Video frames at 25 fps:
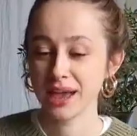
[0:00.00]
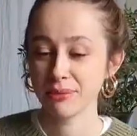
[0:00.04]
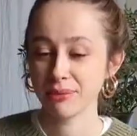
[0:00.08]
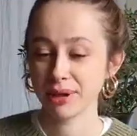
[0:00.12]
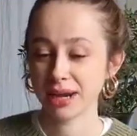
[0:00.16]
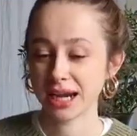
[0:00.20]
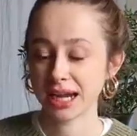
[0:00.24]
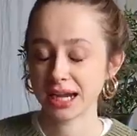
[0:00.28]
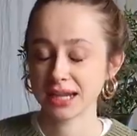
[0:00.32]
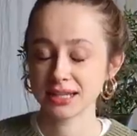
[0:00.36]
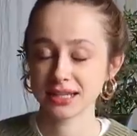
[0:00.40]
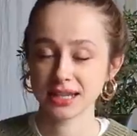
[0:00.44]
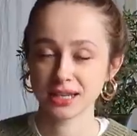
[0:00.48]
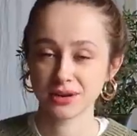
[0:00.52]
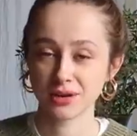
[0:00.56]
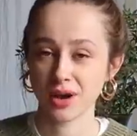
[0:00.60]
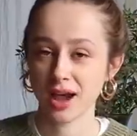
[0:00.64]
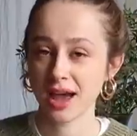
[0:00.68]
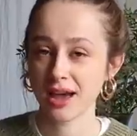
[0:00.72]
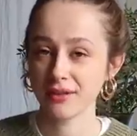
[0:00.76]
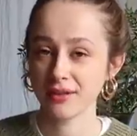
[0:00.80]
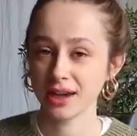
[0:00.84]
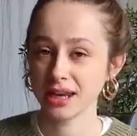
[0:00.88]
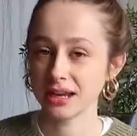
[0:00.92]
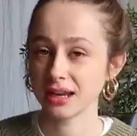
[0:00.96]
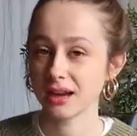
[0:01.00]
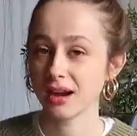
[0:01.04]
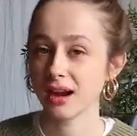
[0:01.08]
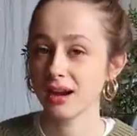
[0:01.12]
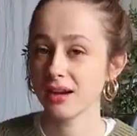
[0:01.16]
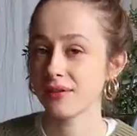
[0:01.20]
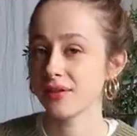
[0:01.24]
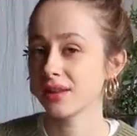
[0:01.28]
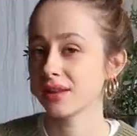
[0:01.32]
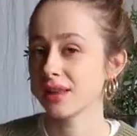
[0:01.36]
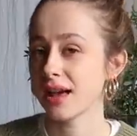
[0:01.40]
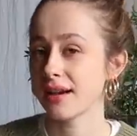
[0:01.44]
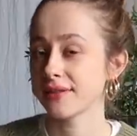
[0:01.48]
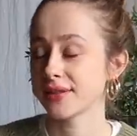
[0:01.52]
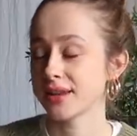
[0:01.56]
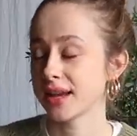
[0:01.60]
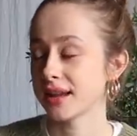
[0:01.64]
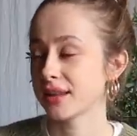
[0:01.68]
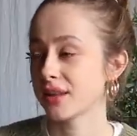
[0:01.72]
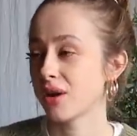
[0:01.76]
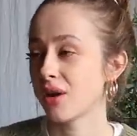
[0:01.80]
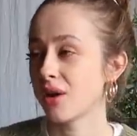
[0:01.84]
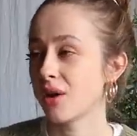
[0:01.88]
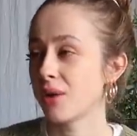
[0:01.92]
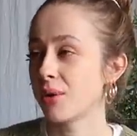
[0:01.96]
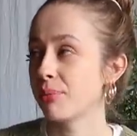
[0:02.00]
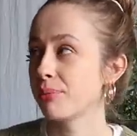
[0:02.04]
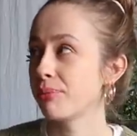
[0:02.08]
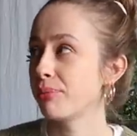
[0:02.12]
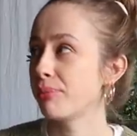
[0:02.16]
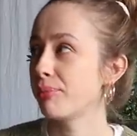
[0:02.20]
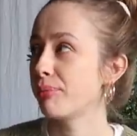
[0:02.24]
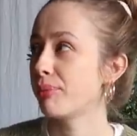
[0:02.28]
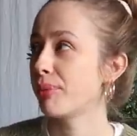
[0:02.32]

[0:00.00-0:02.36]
because I don't have any coffee left at home,